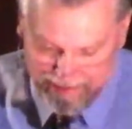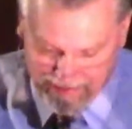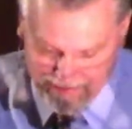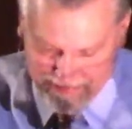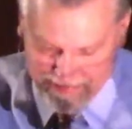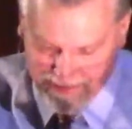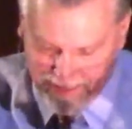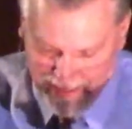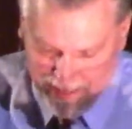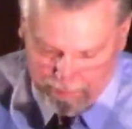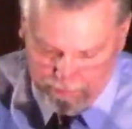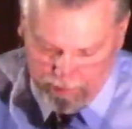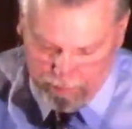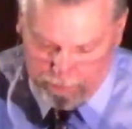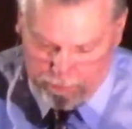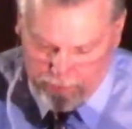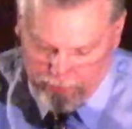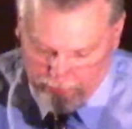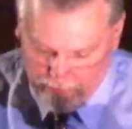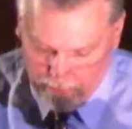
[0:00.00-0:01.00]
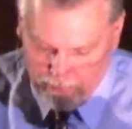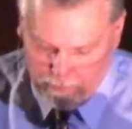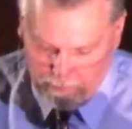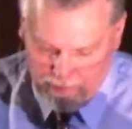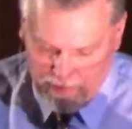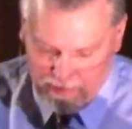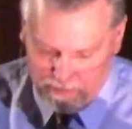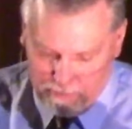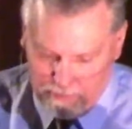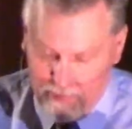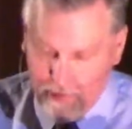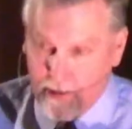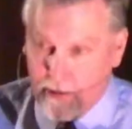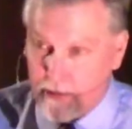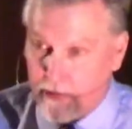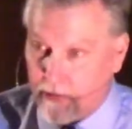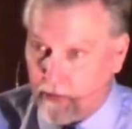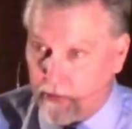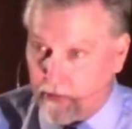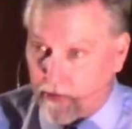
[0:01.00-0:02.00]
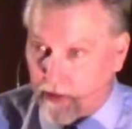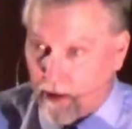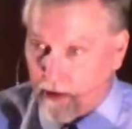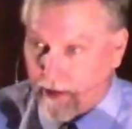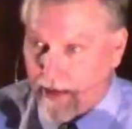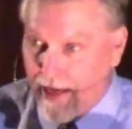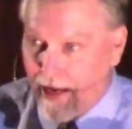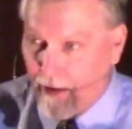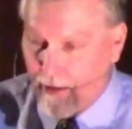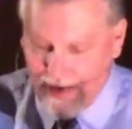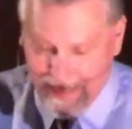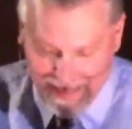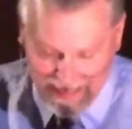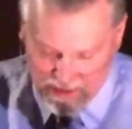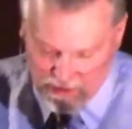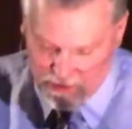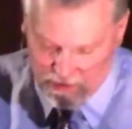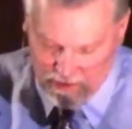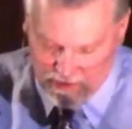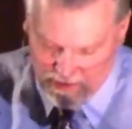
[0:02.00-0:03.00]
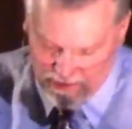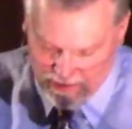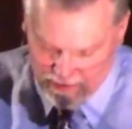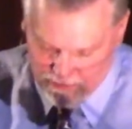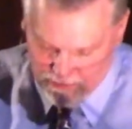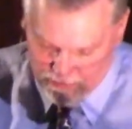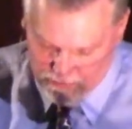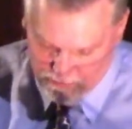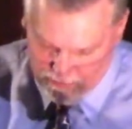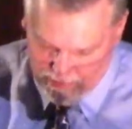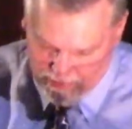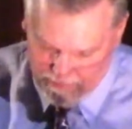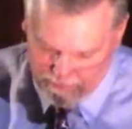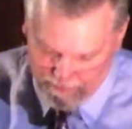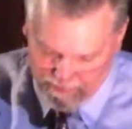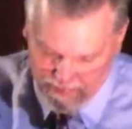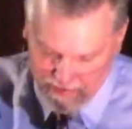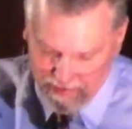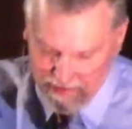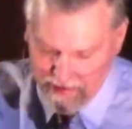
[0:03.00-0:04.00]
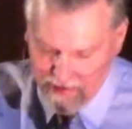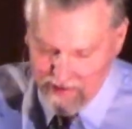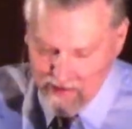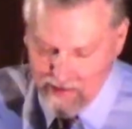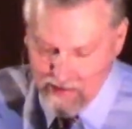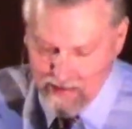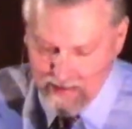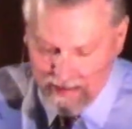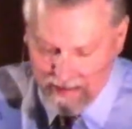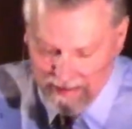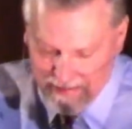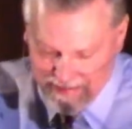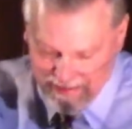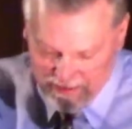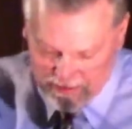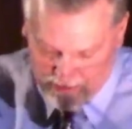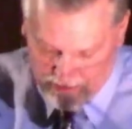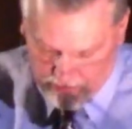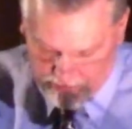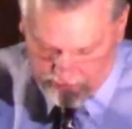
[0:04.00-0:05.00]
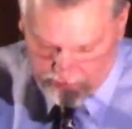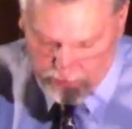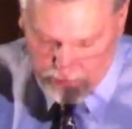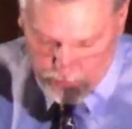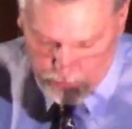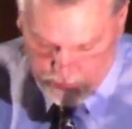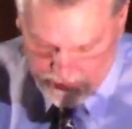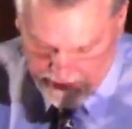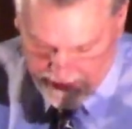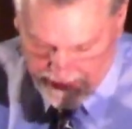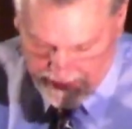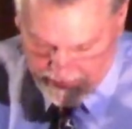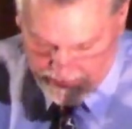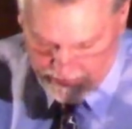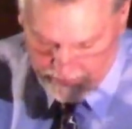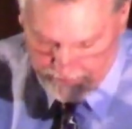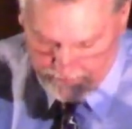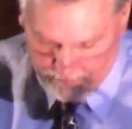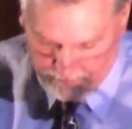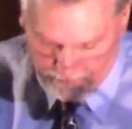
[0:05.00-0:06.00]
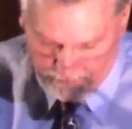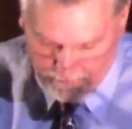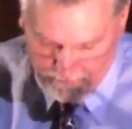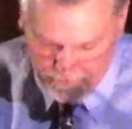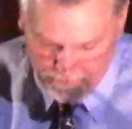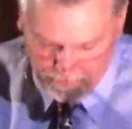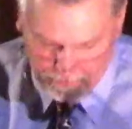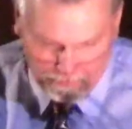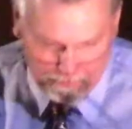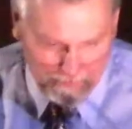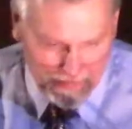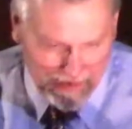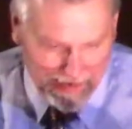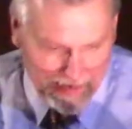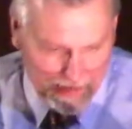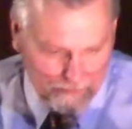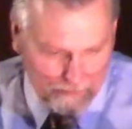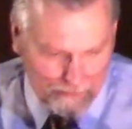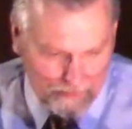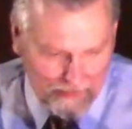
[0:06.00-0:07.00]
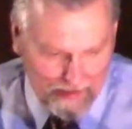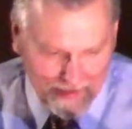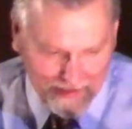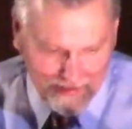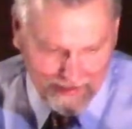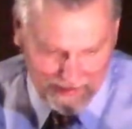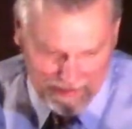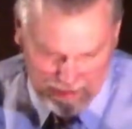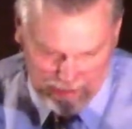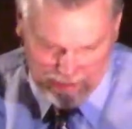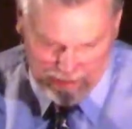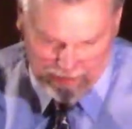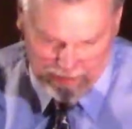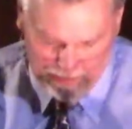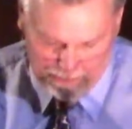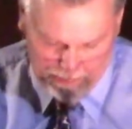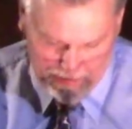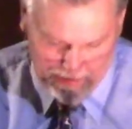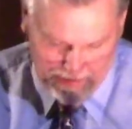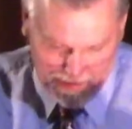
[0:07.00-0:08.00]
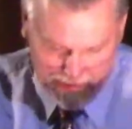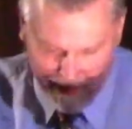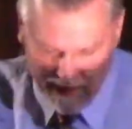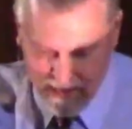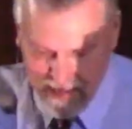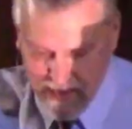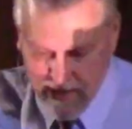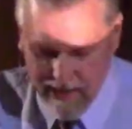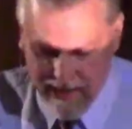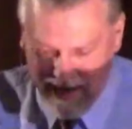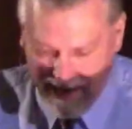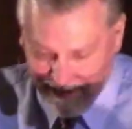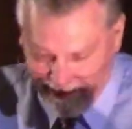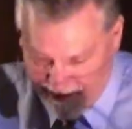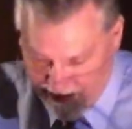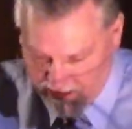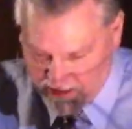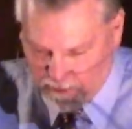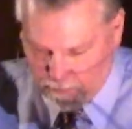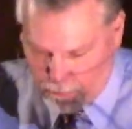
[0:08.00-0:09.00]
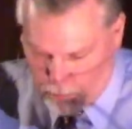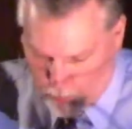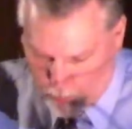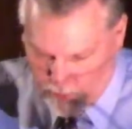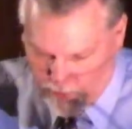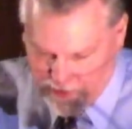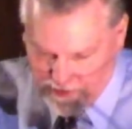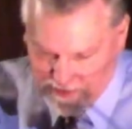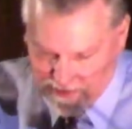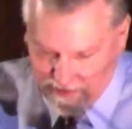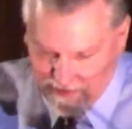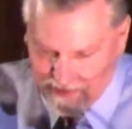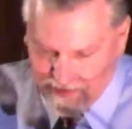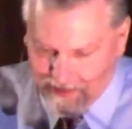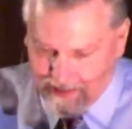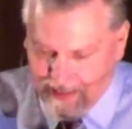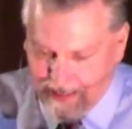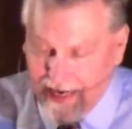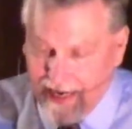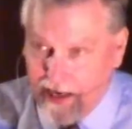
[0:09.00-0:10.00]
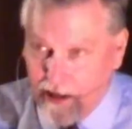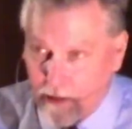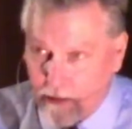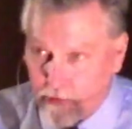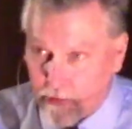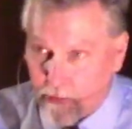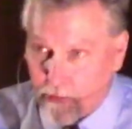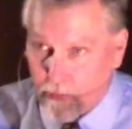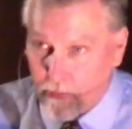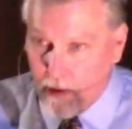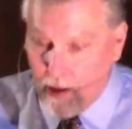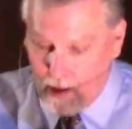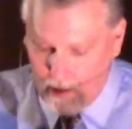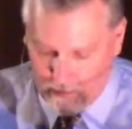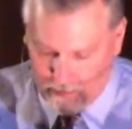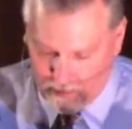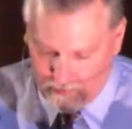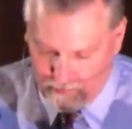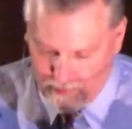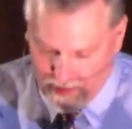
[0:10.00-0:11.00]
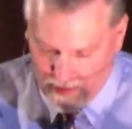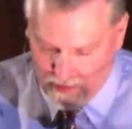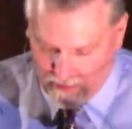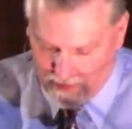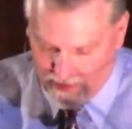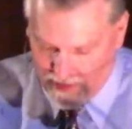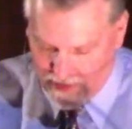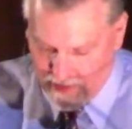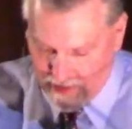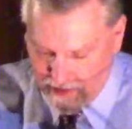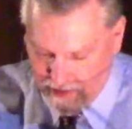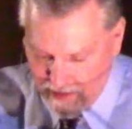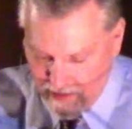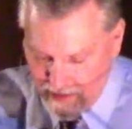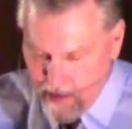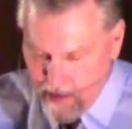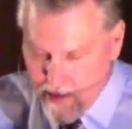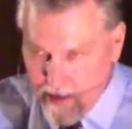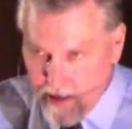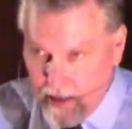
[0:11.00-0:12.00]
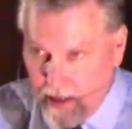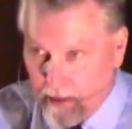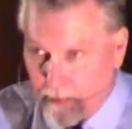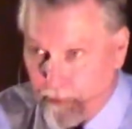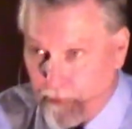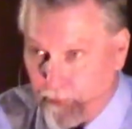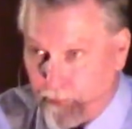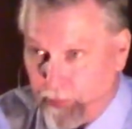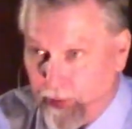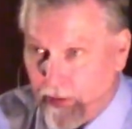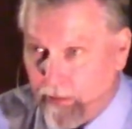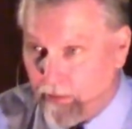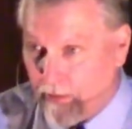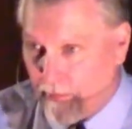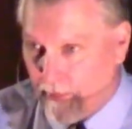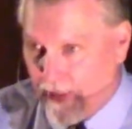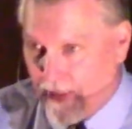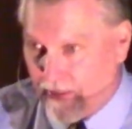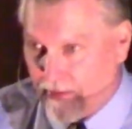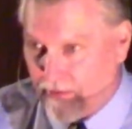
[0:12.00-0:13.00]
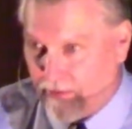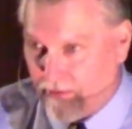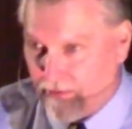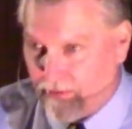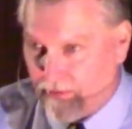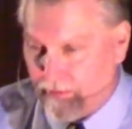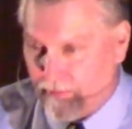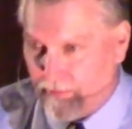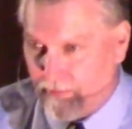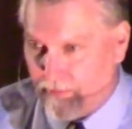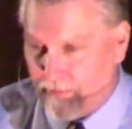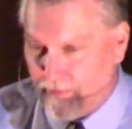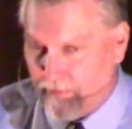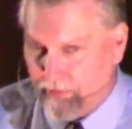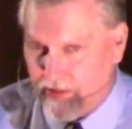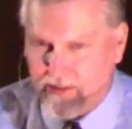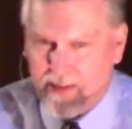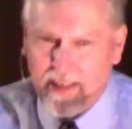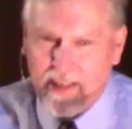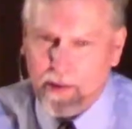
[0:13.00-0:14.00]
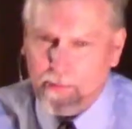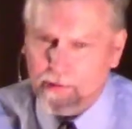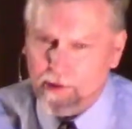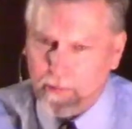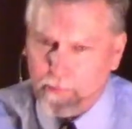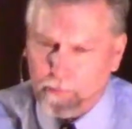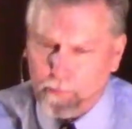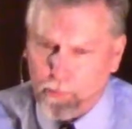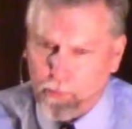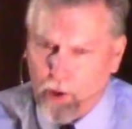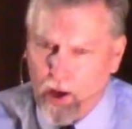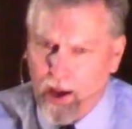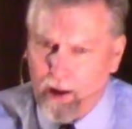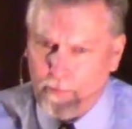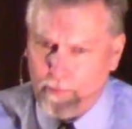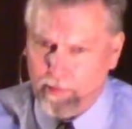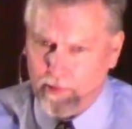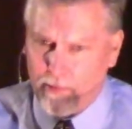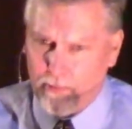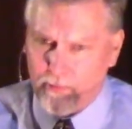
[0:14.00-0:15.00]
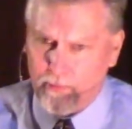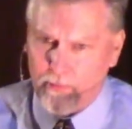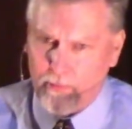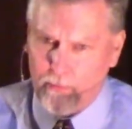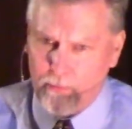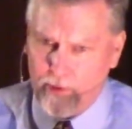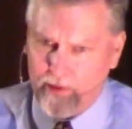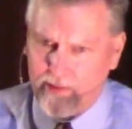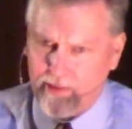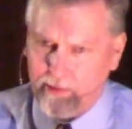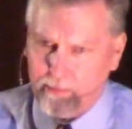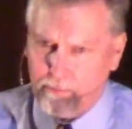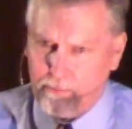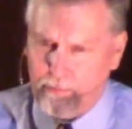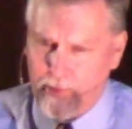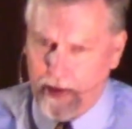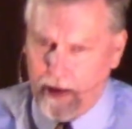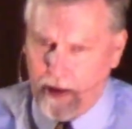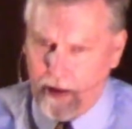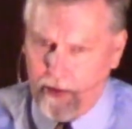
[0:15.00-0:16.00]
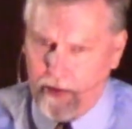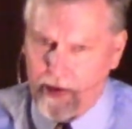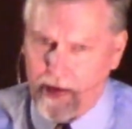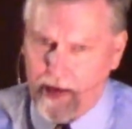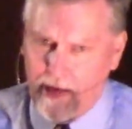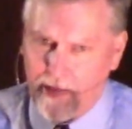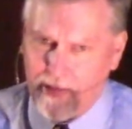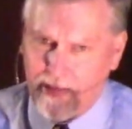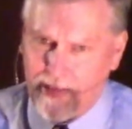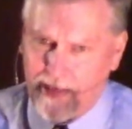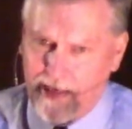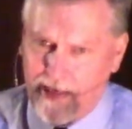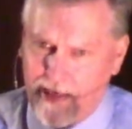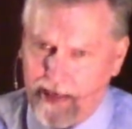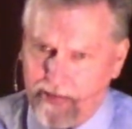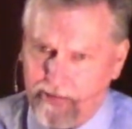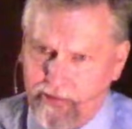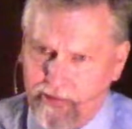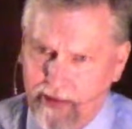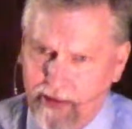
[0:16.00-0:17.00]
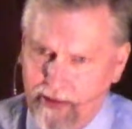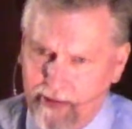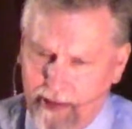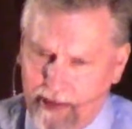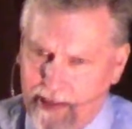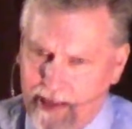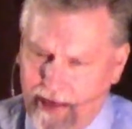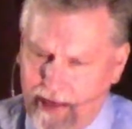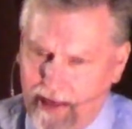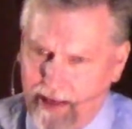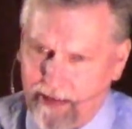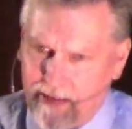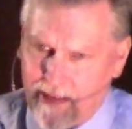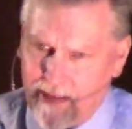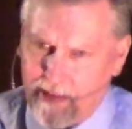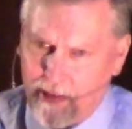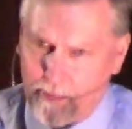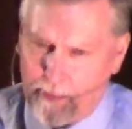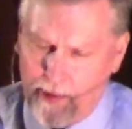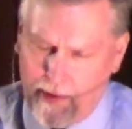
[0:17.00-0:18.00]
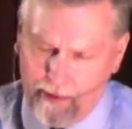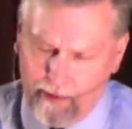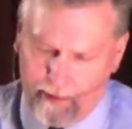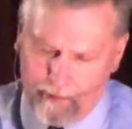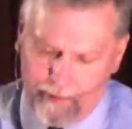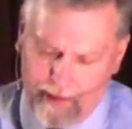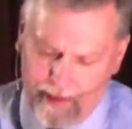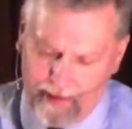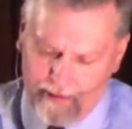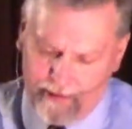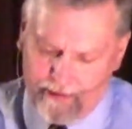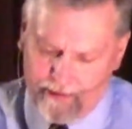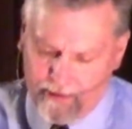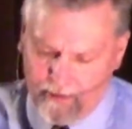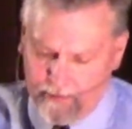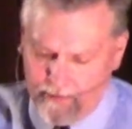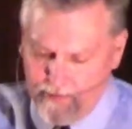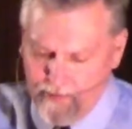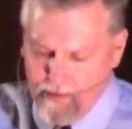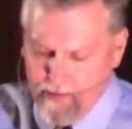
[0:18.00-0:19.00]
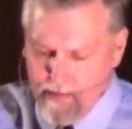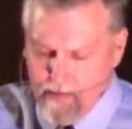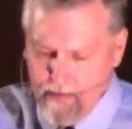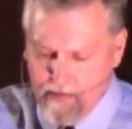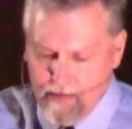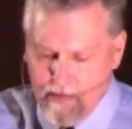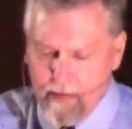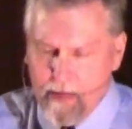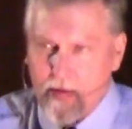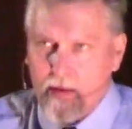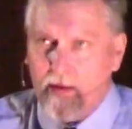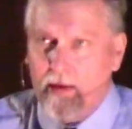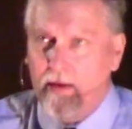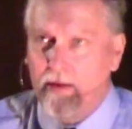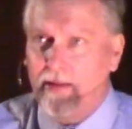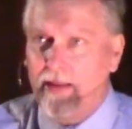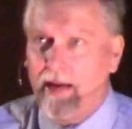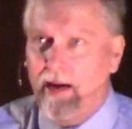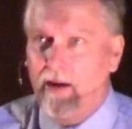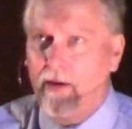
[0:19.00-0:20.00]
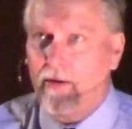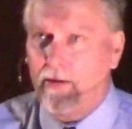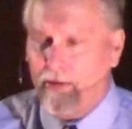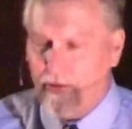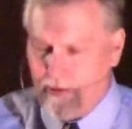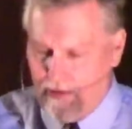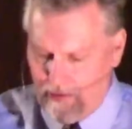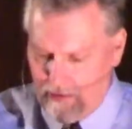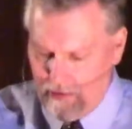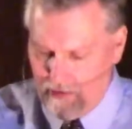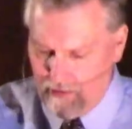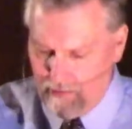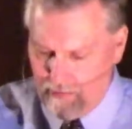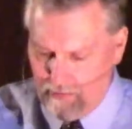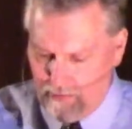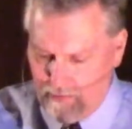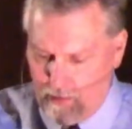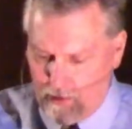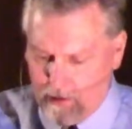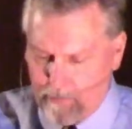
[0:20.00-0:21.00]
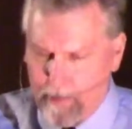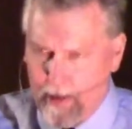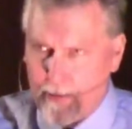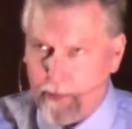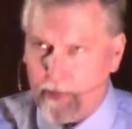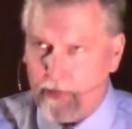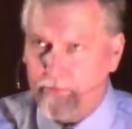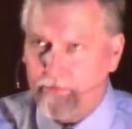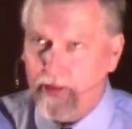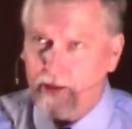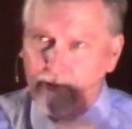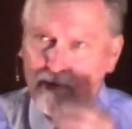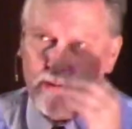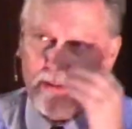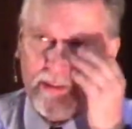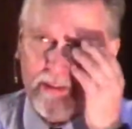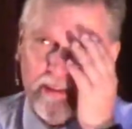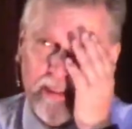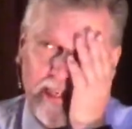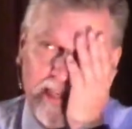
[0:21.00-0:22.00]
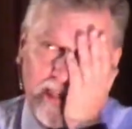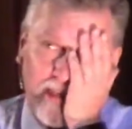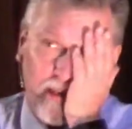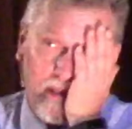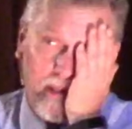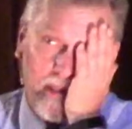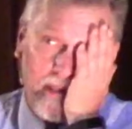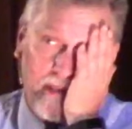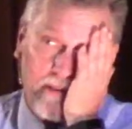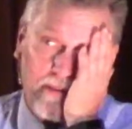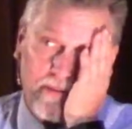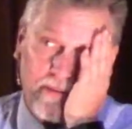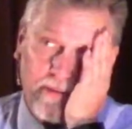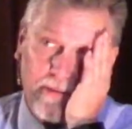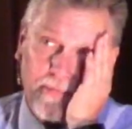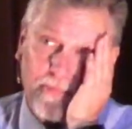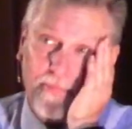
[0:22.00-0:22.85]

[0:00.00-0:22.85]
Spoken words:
time, the pyramid builders are now ancient history. This is the New Kingdom. And this time, at this point, the kings are no longer buried in pyramids. You see, there was a problem with burying the kings in the pyramids. Now, most people have never seen this.